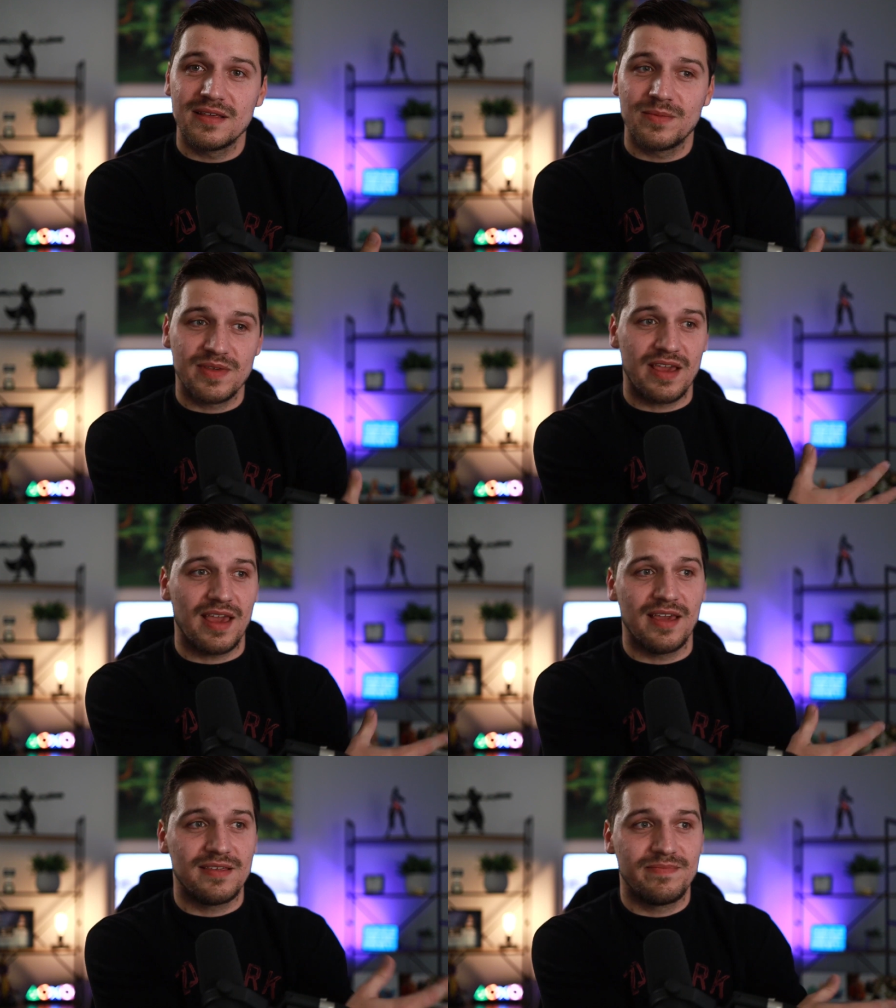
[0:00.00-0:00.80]
It was like
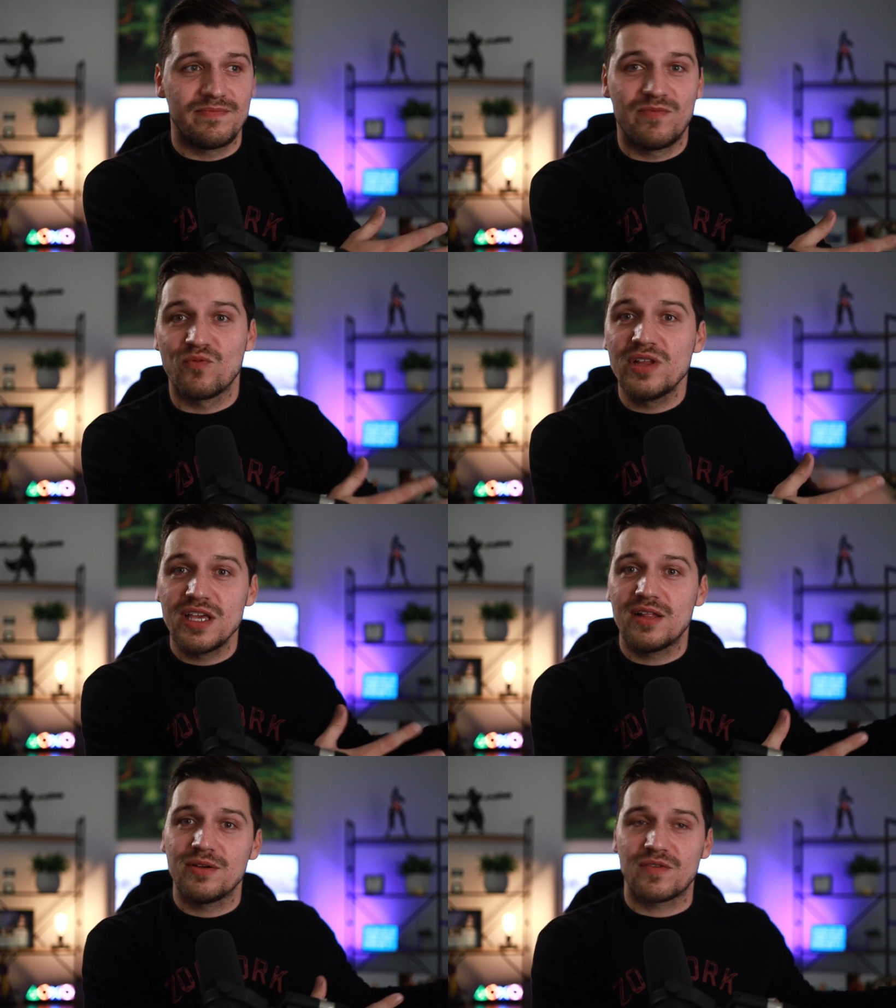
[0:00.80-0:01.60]
his really
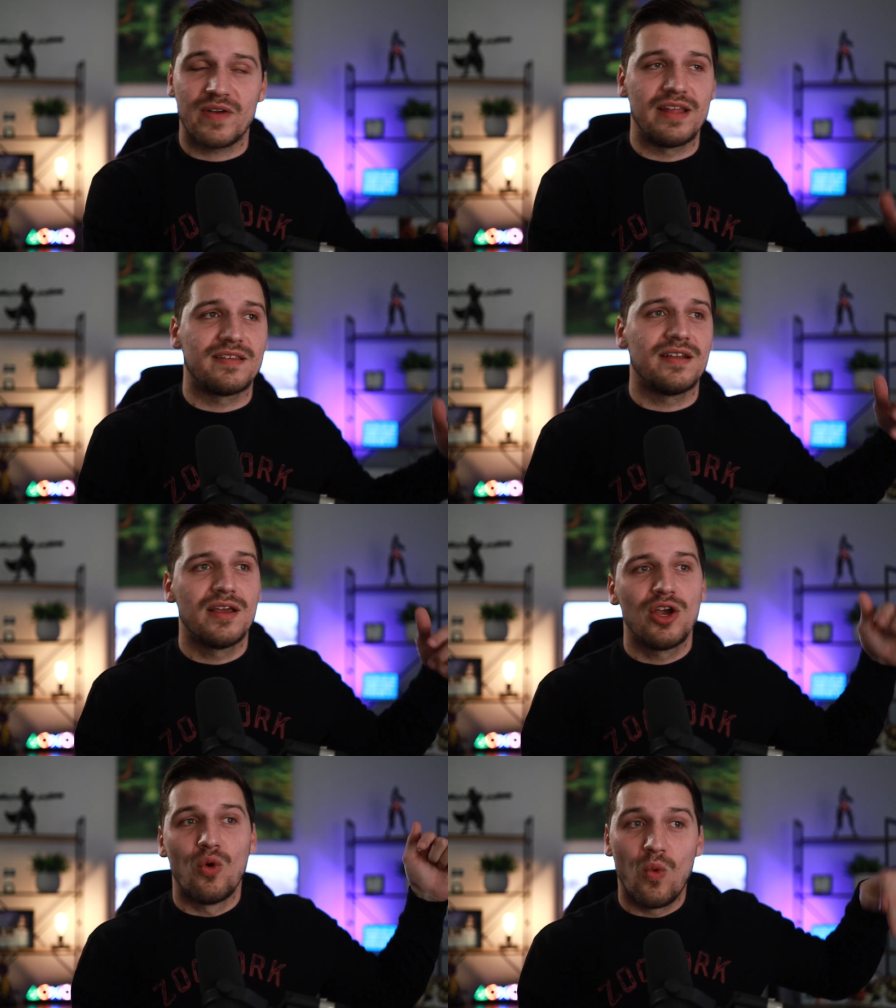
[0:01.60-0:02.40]
close friends. And
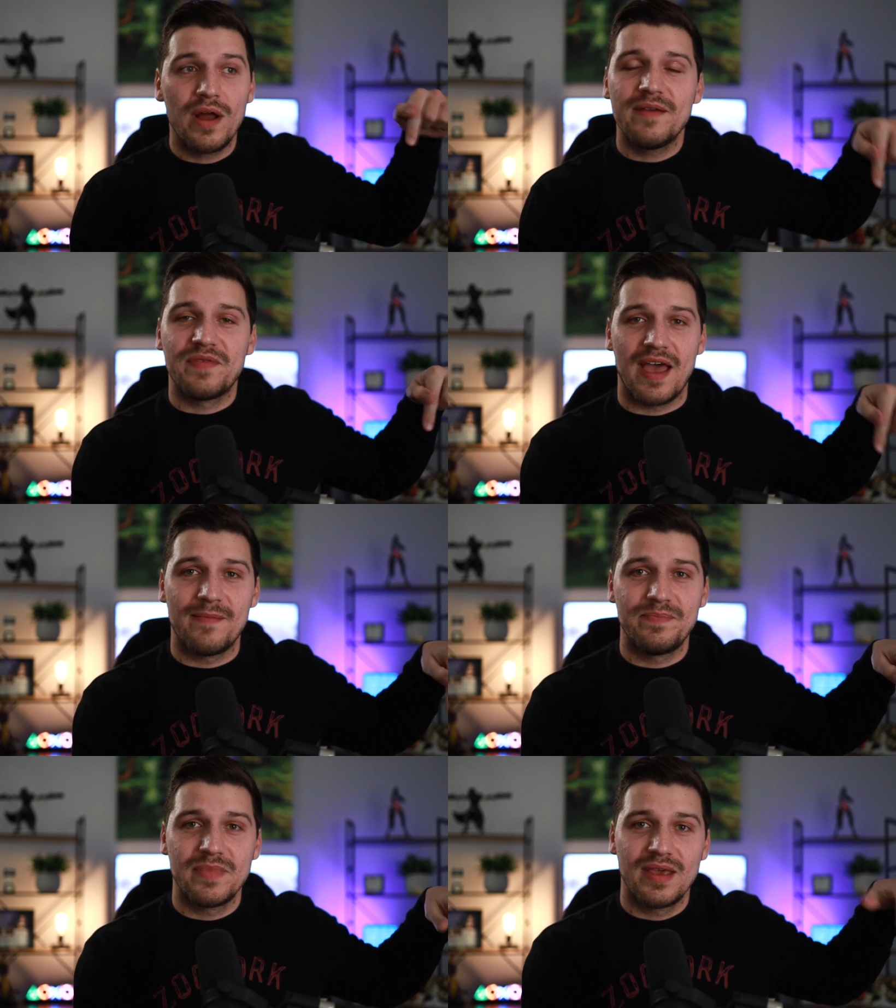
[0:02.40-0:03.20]
one of
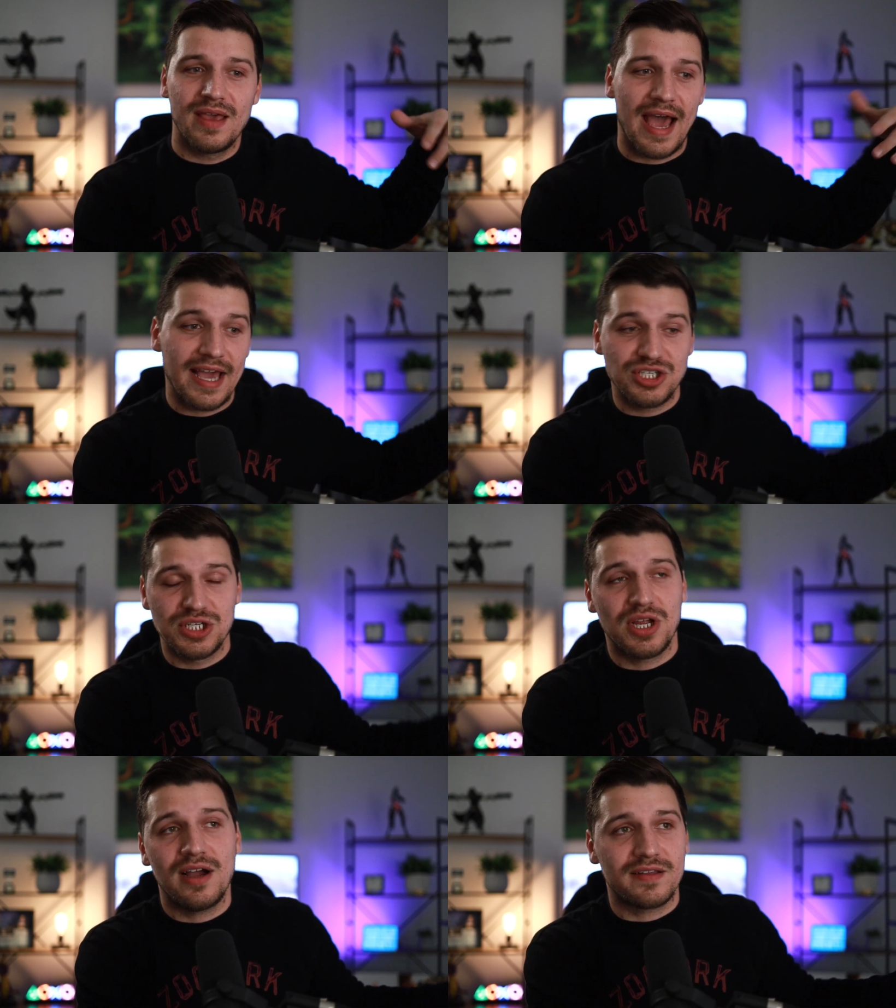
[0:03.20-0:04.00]
them, I actually
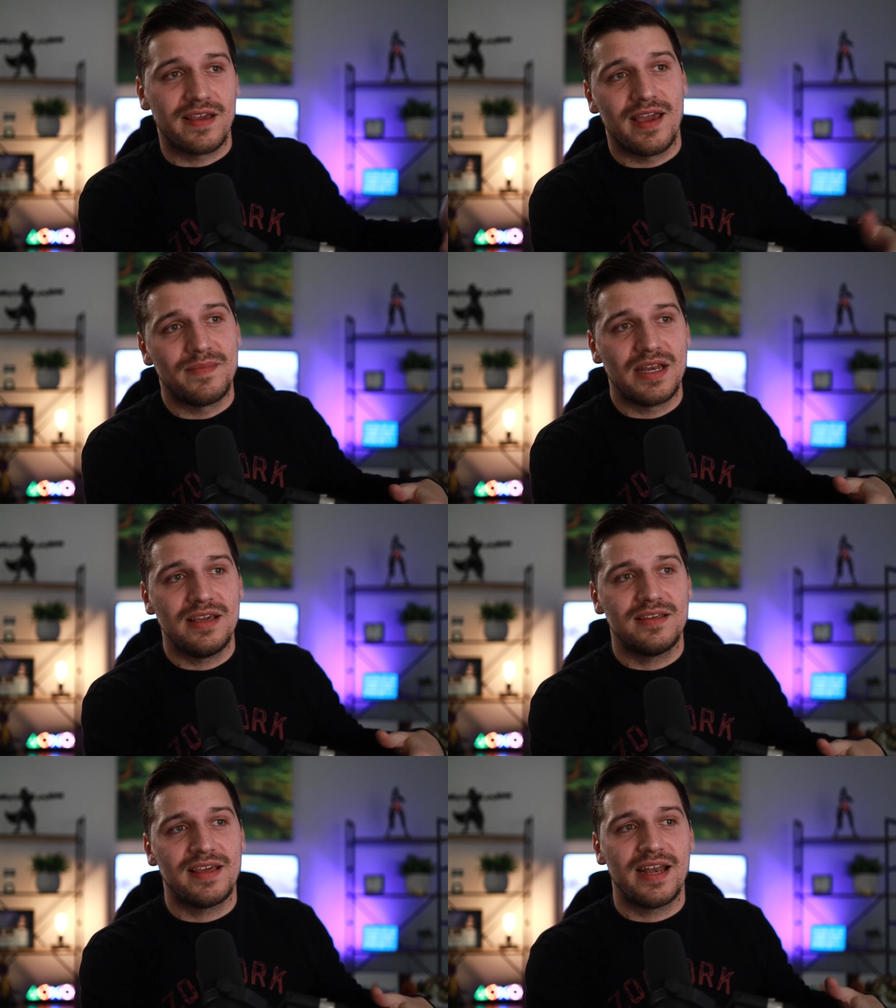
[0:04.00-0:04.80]
talked to him and
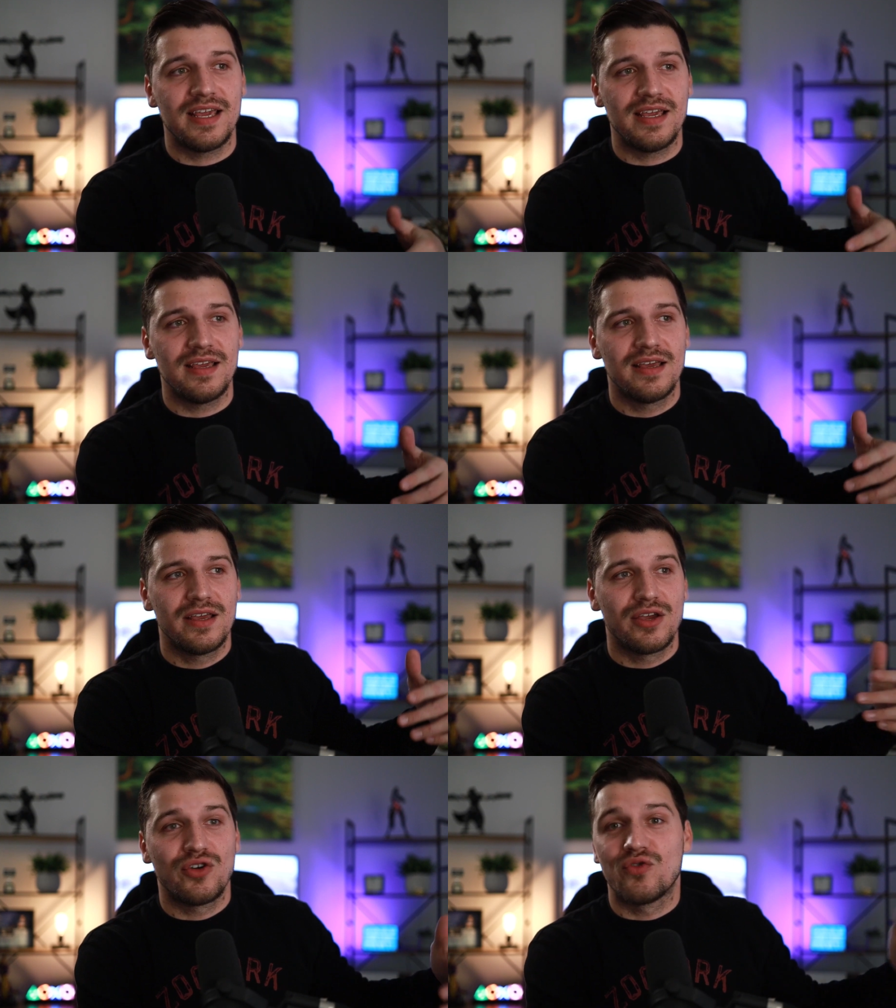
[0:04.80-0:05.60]
he said he
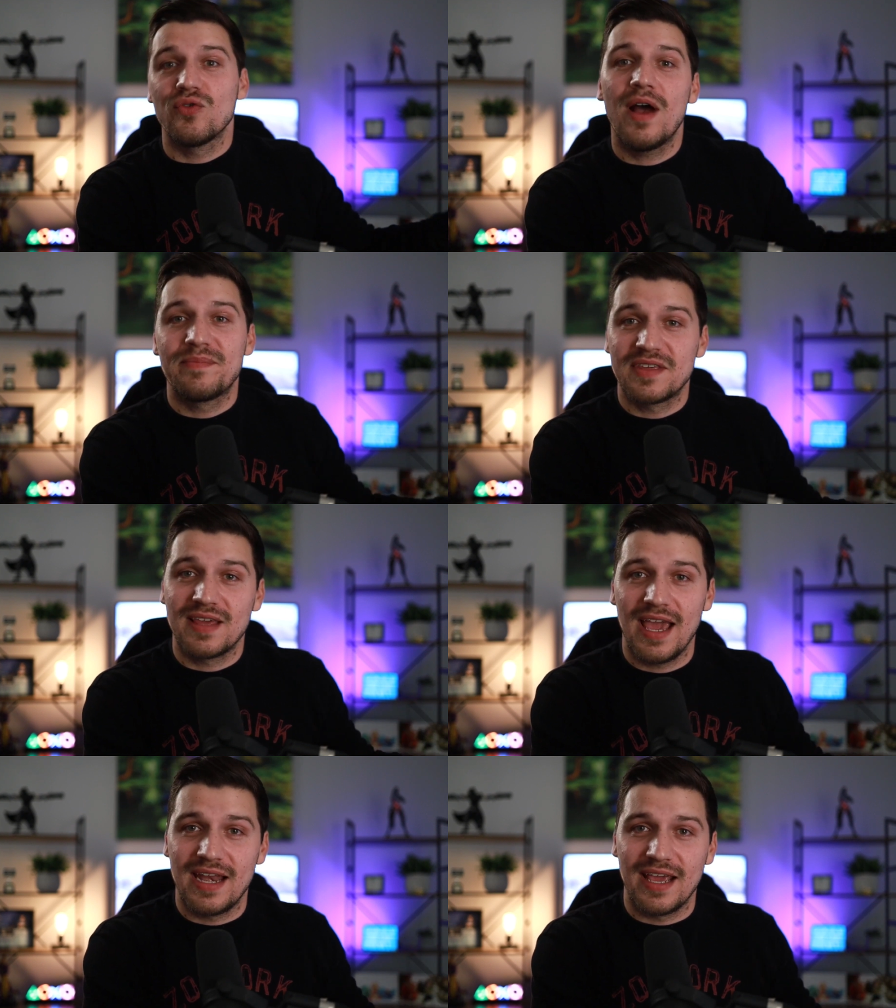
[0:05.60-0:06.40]
grew up
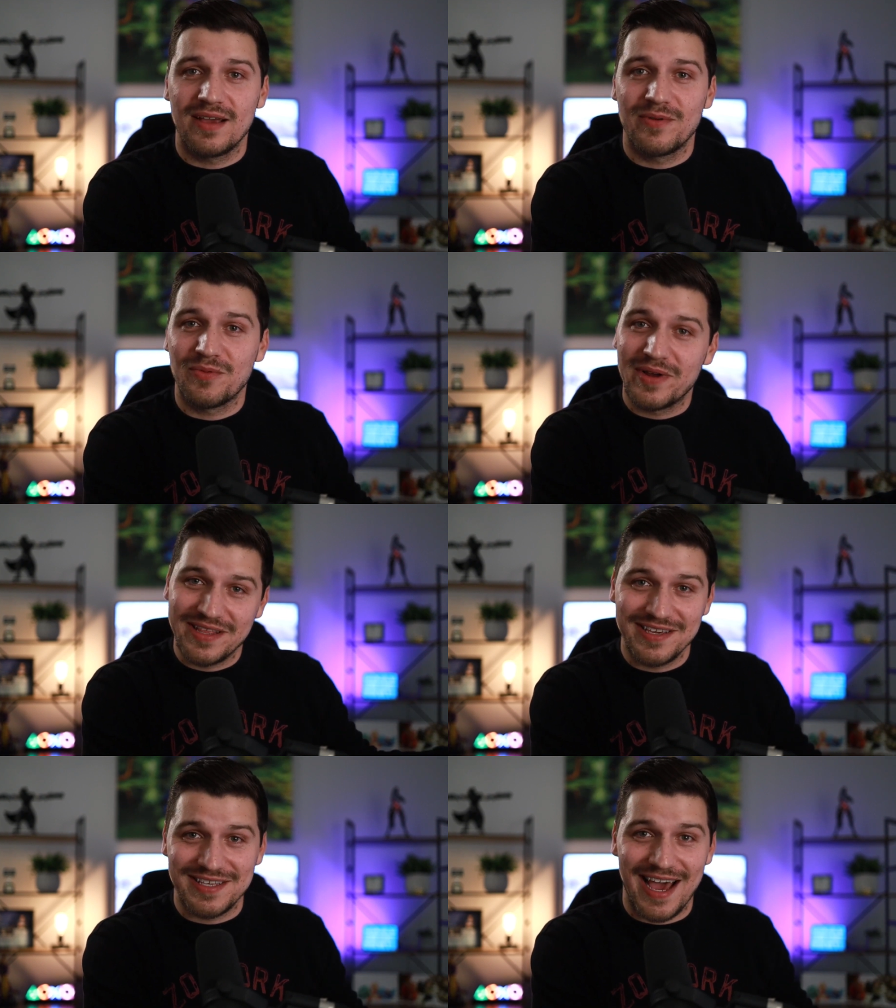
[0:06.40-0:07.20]
skating with one of
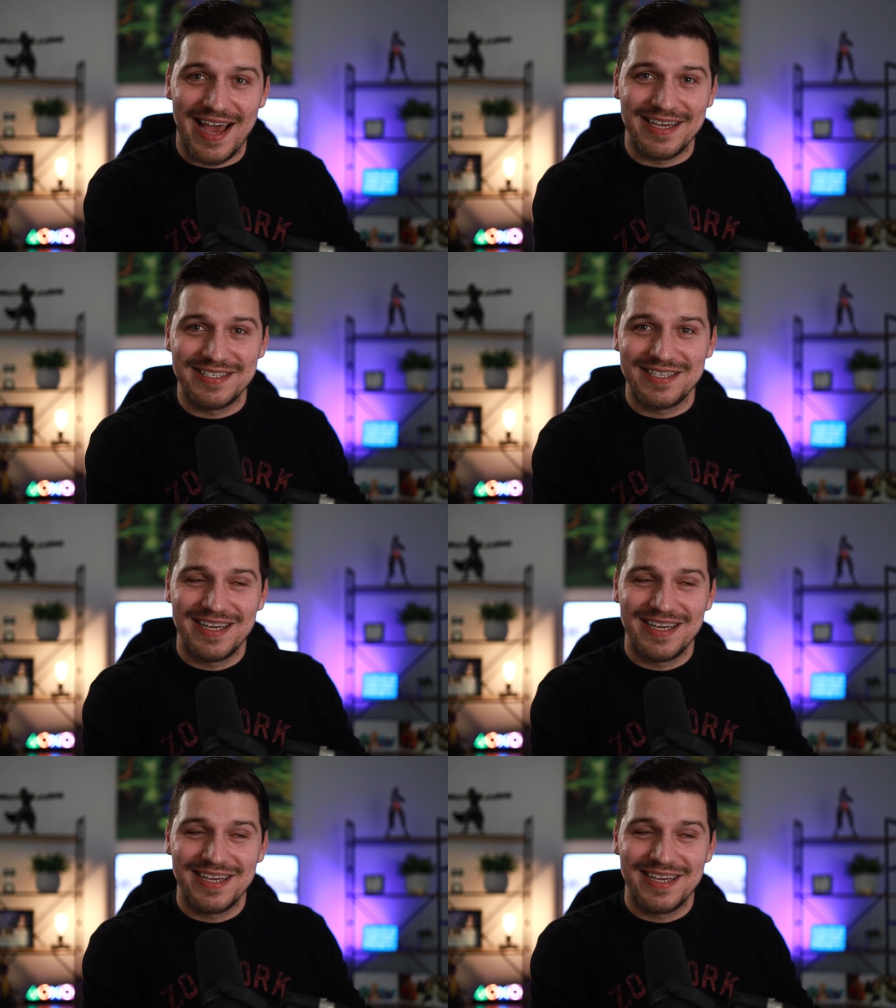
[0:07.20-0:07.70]
these guys.